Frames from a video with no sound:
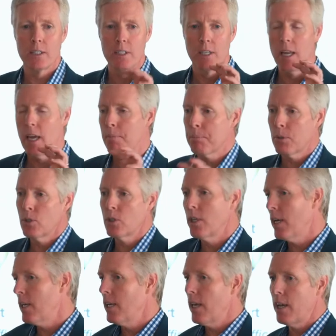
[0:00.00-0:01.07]
is an
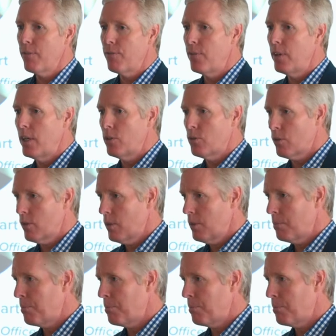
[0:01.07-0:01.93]
8% net of fees